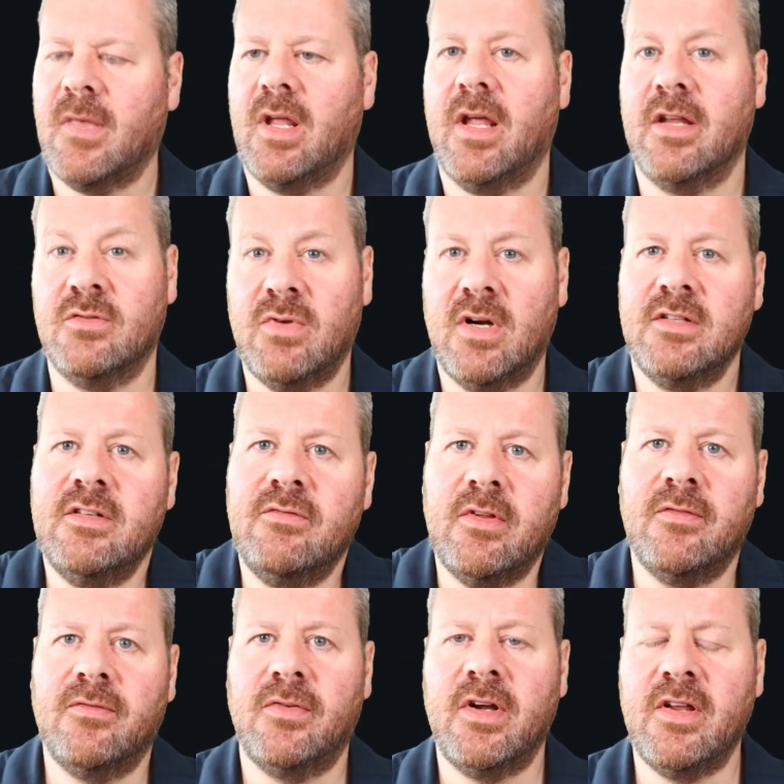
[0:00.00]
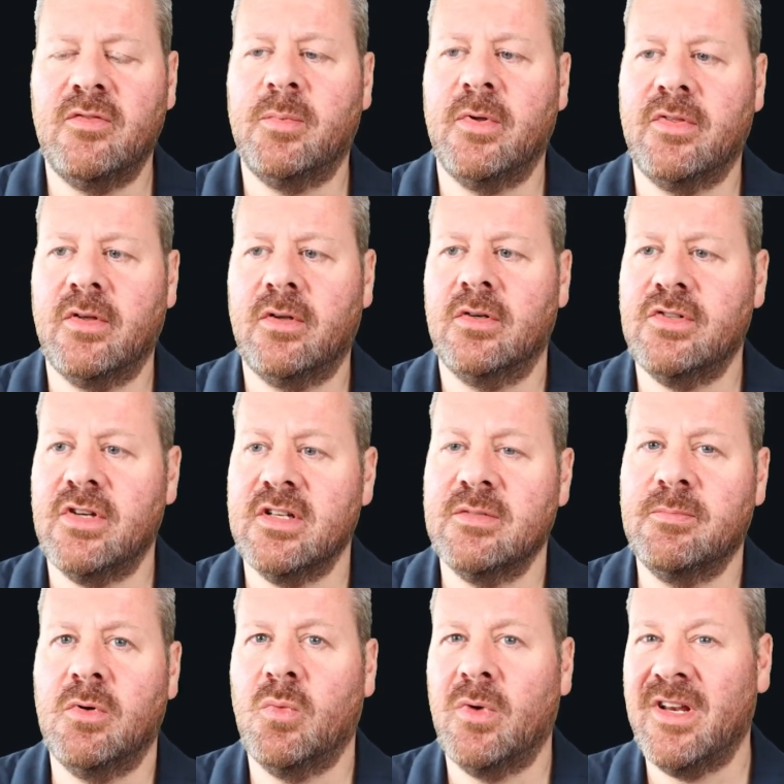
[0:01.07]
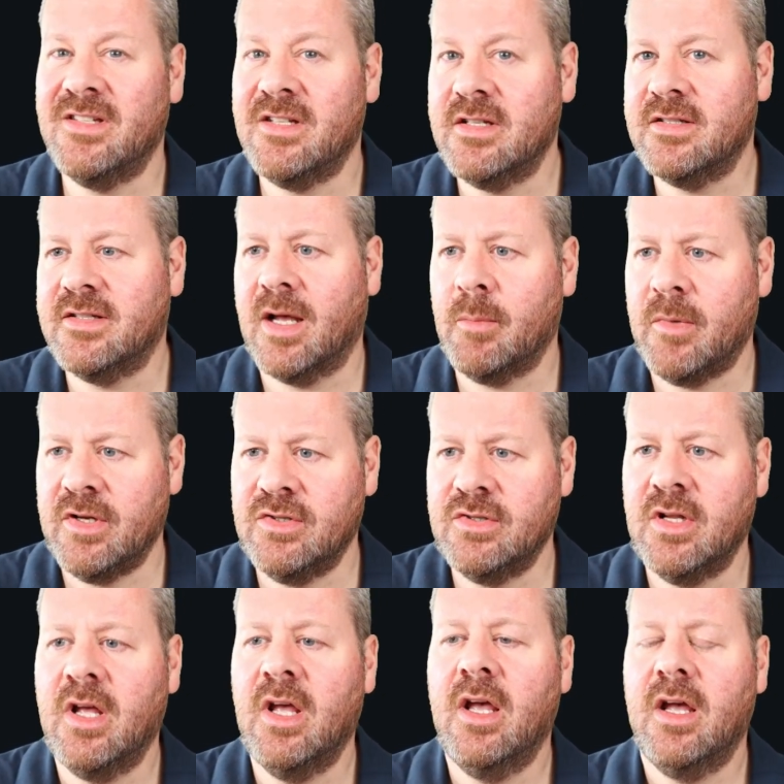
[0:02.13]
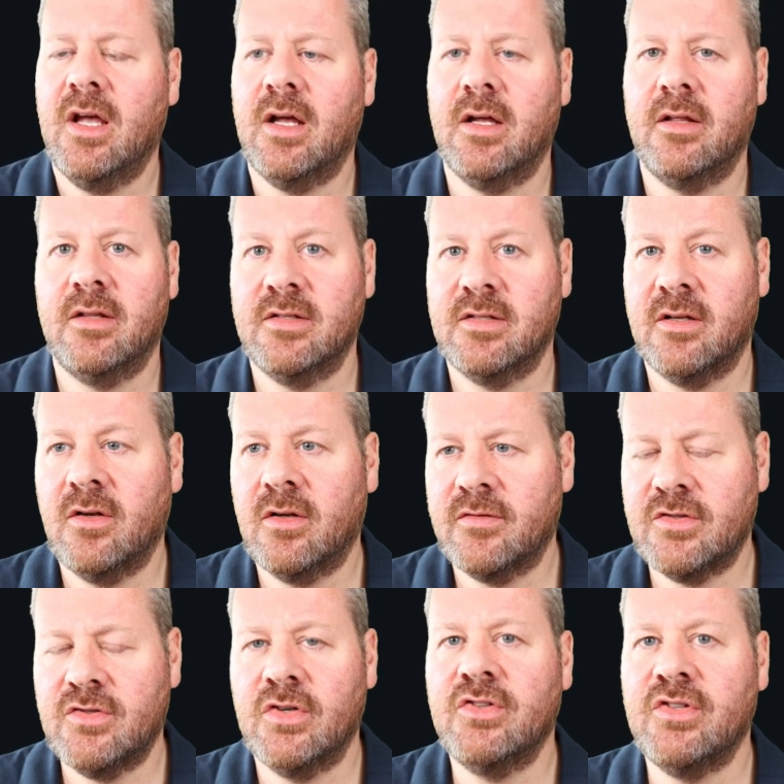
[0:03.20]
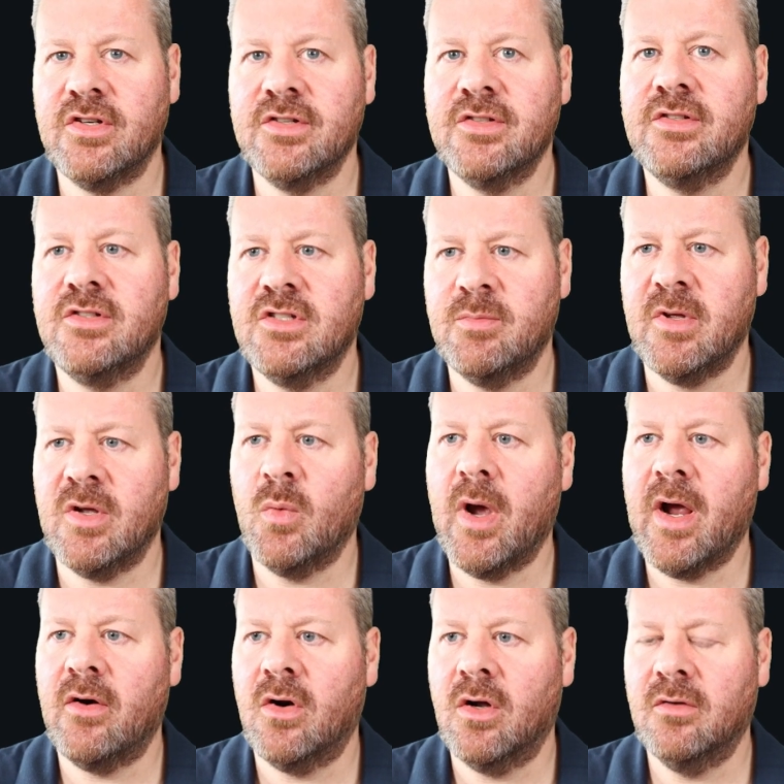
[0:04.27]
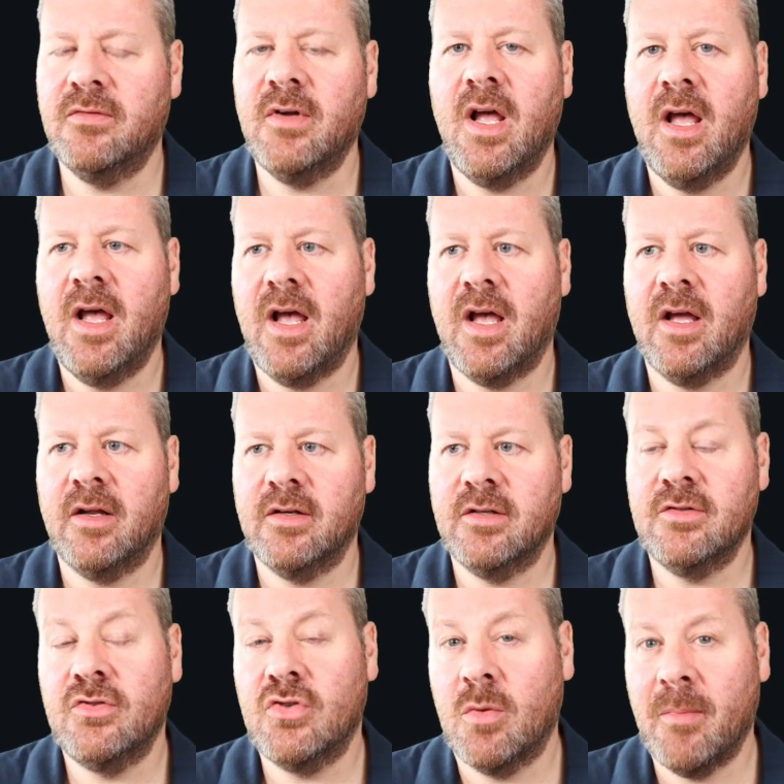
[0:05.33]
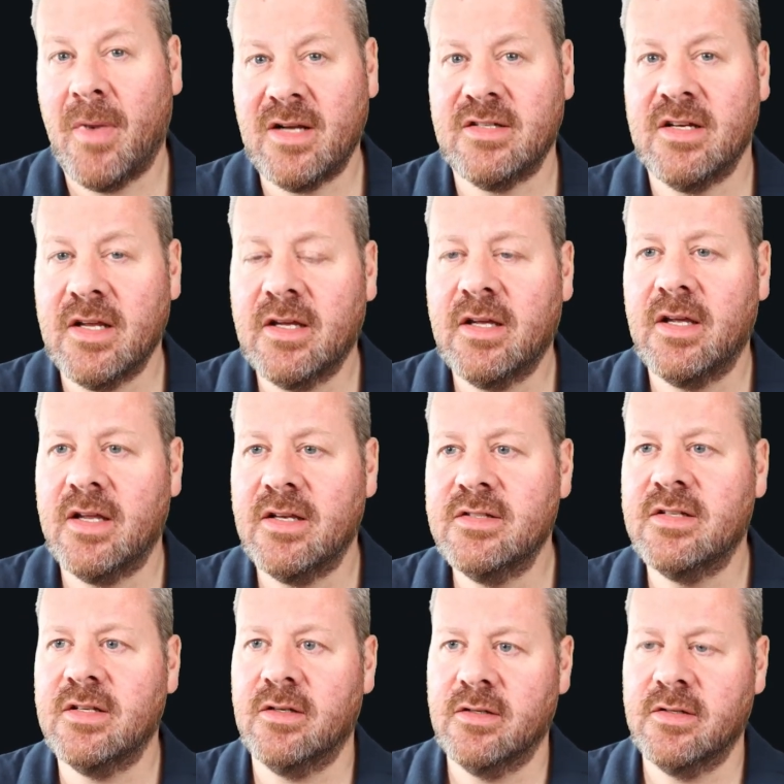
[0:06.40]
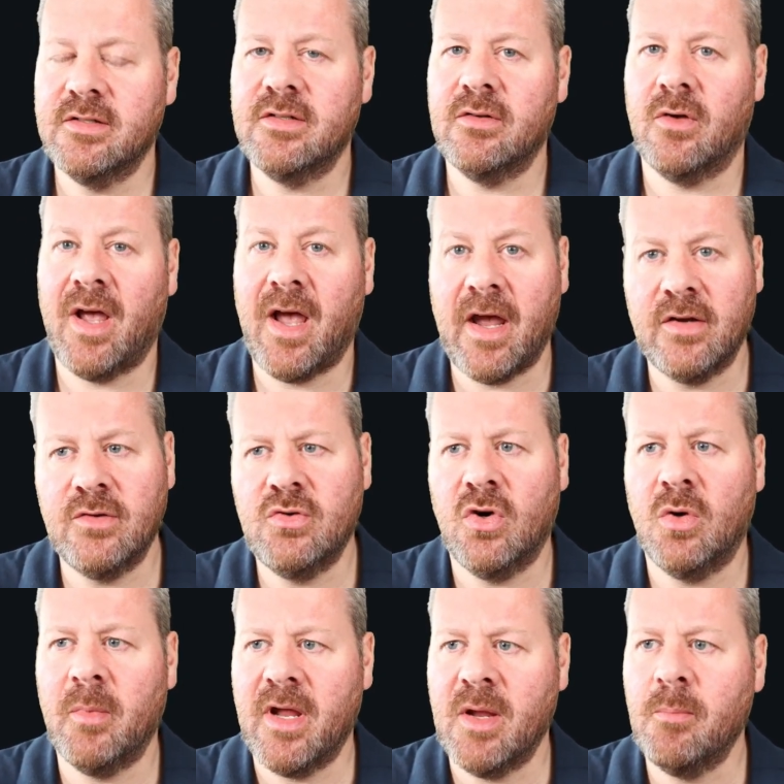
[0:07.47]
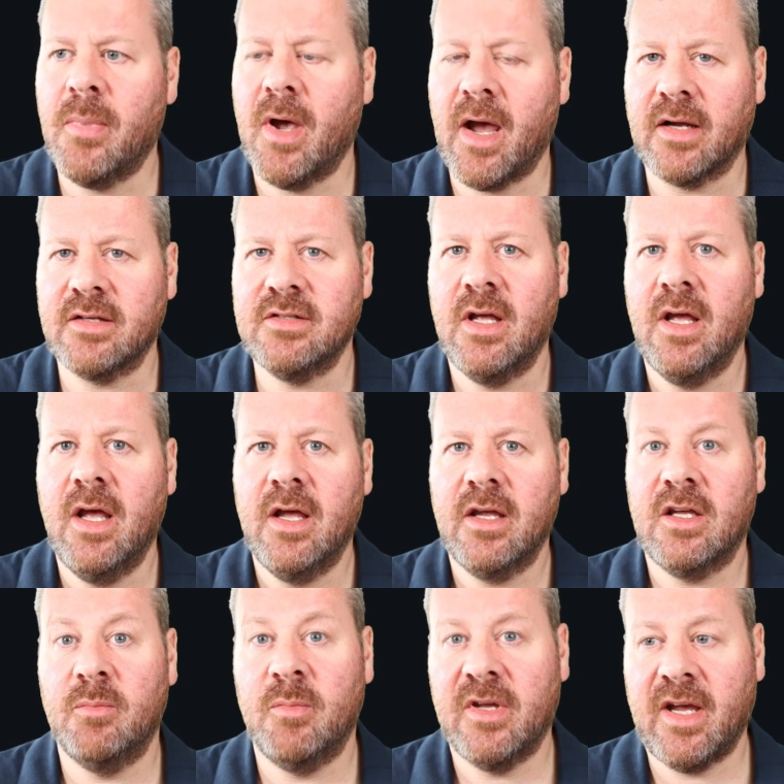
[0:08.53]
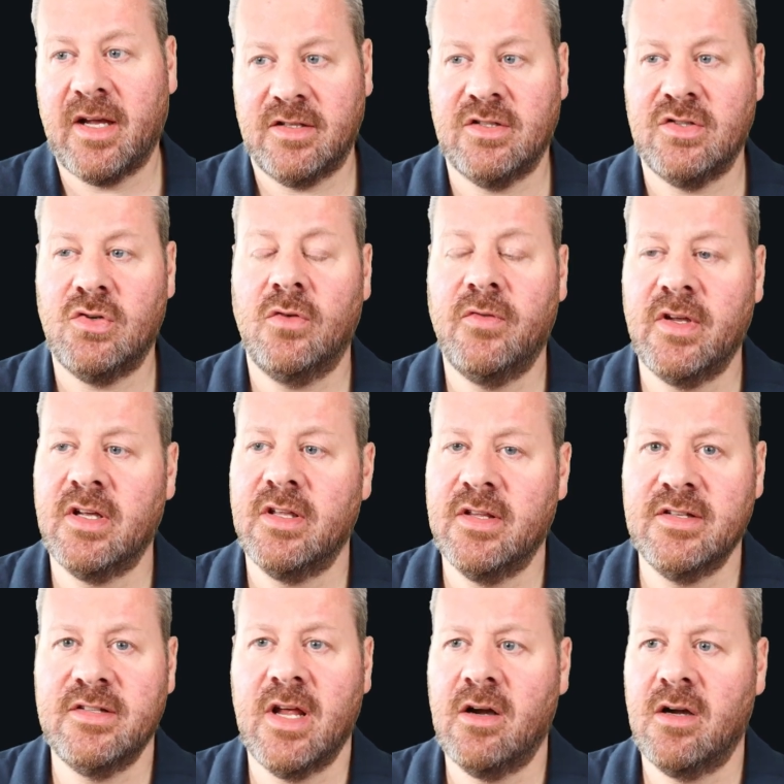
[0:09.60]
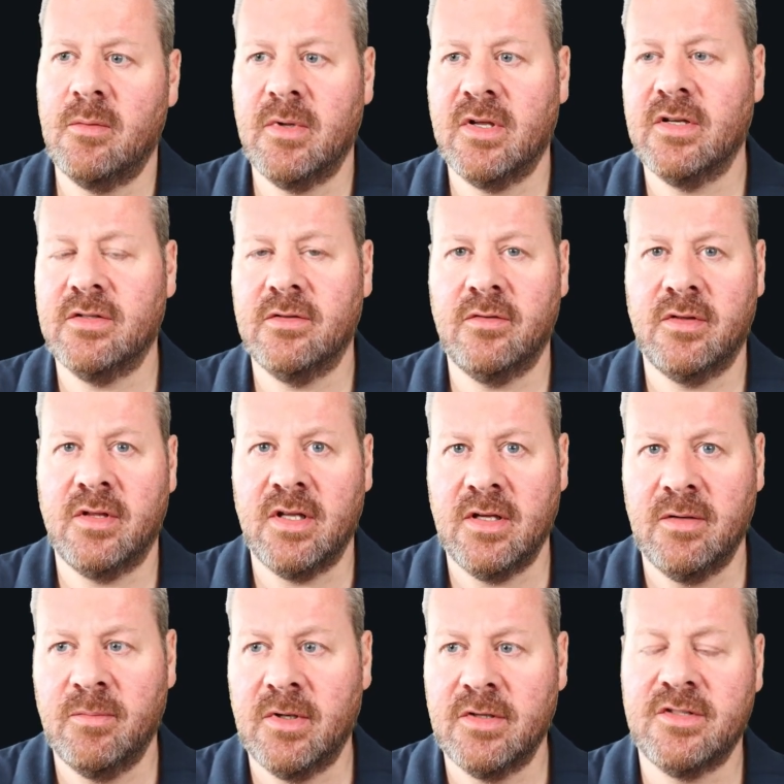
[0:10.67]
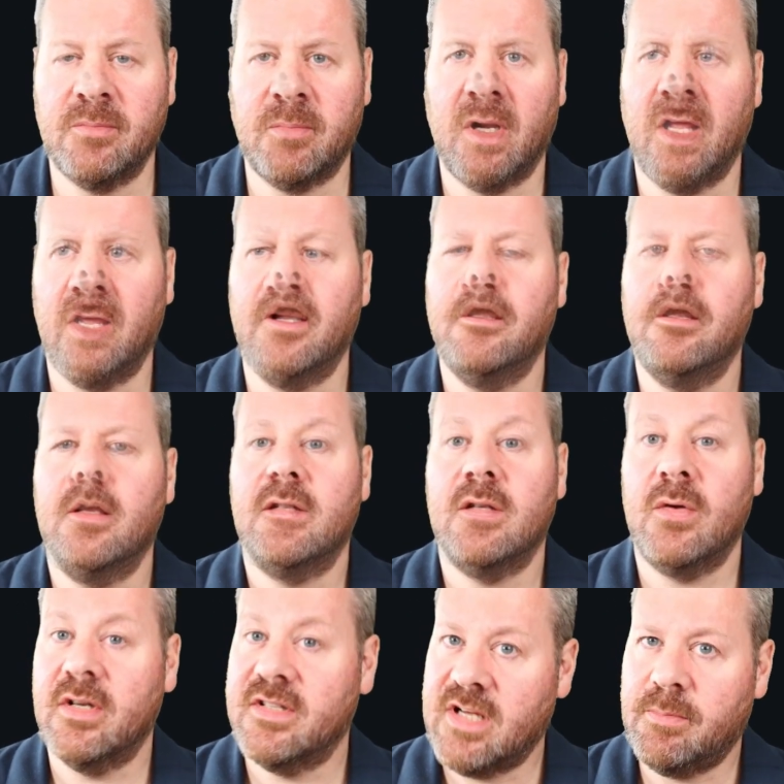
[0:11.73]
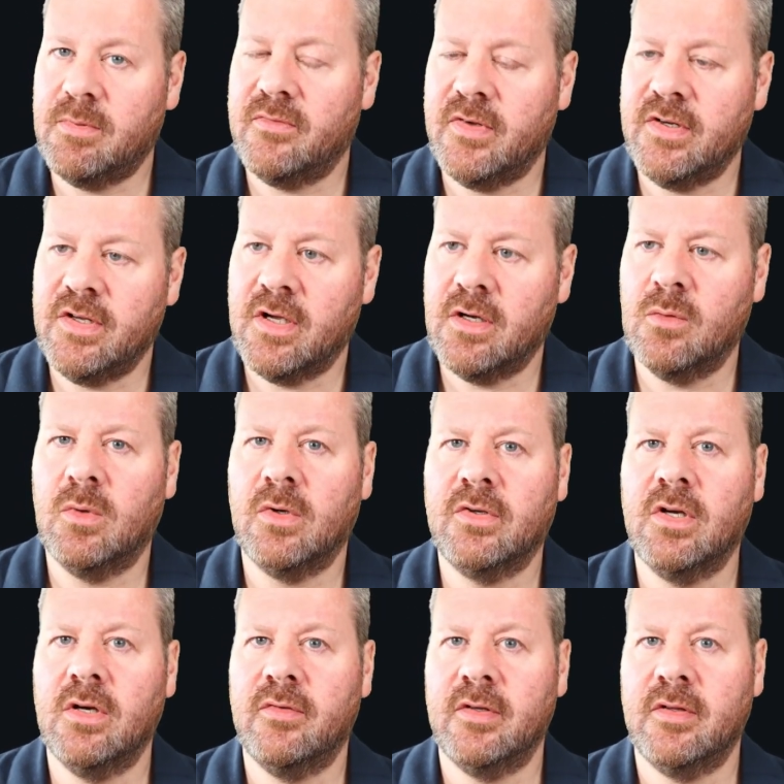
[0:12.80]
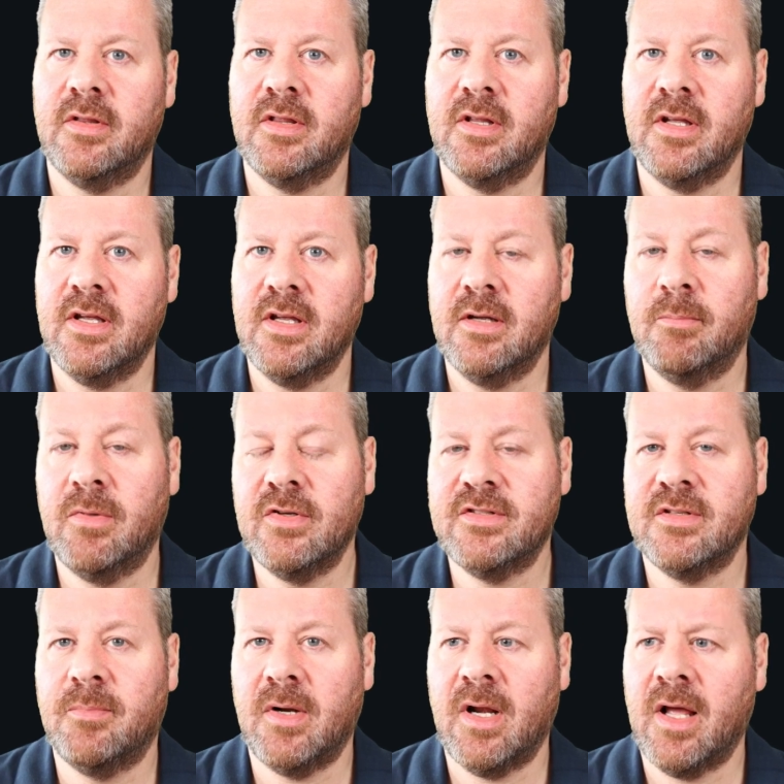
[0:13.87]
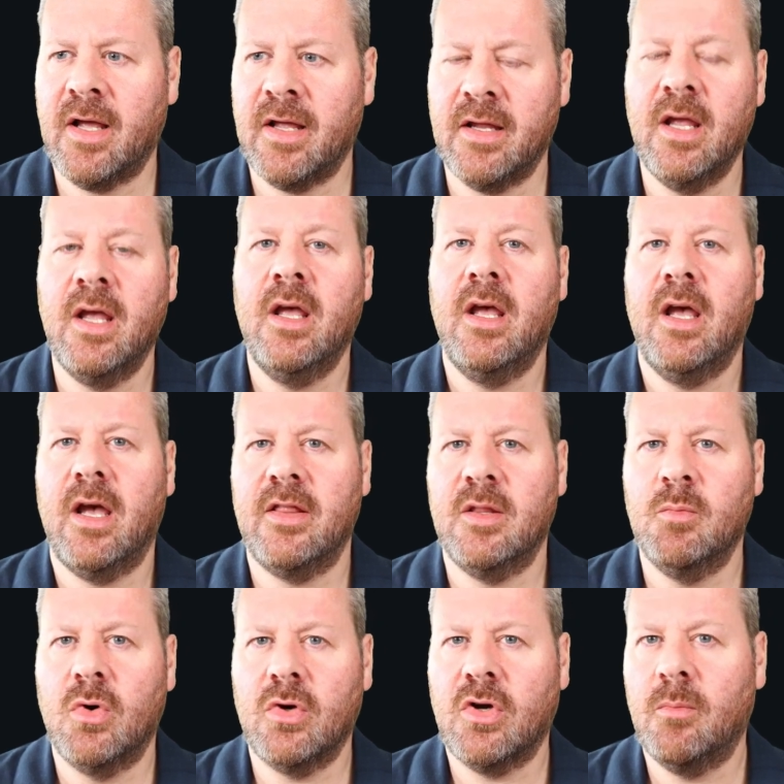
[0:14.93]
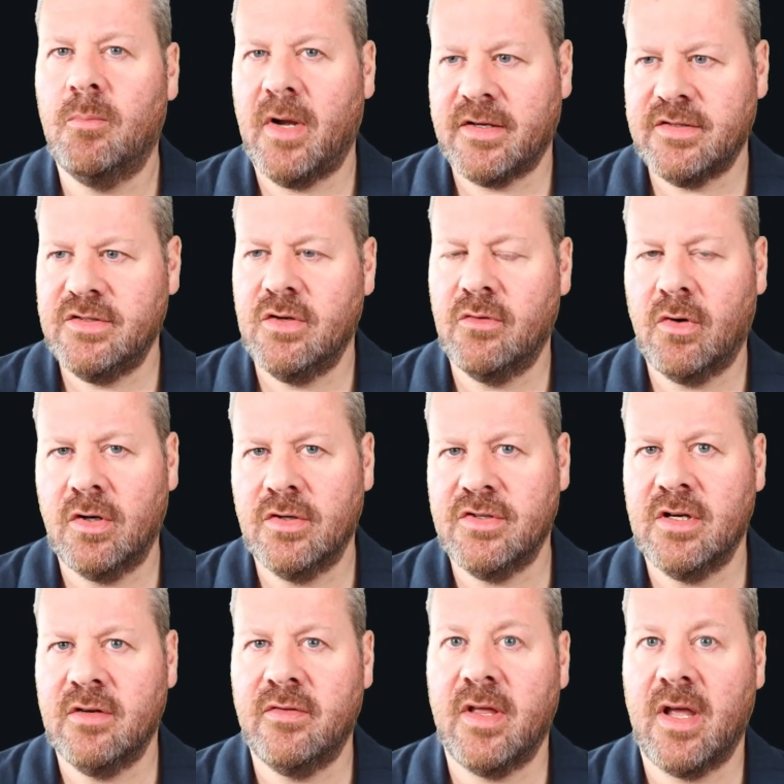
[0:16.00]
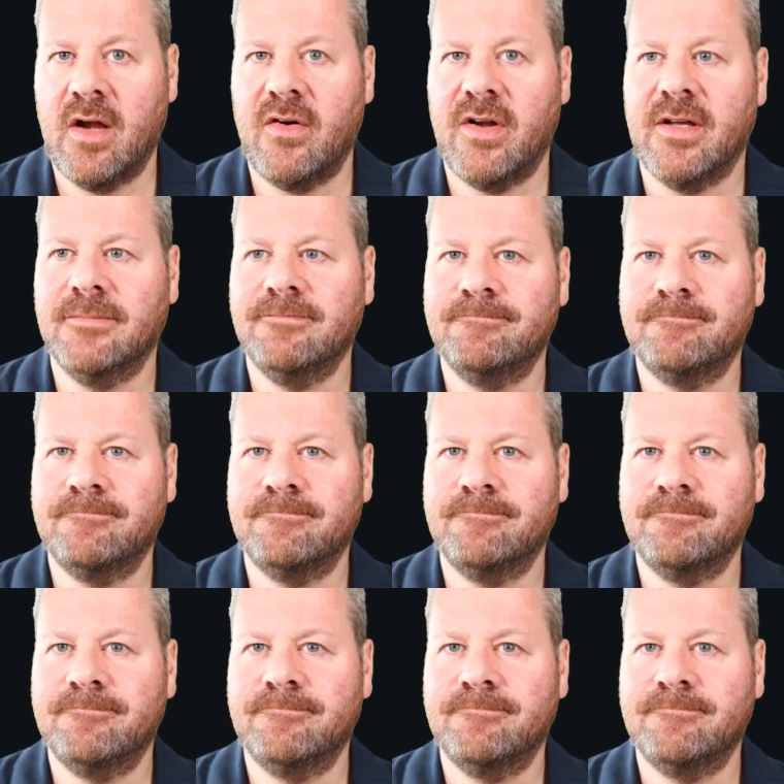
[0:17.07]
It's relatively free of pathologies, but when it is damaged, there's a lot of structures to be aware of, and traumatic incidents or high trauma impact can be catastrophic in this area because of the blood supply. So in a separate video, we'll cover the blood supply and the more complex neurology of the area.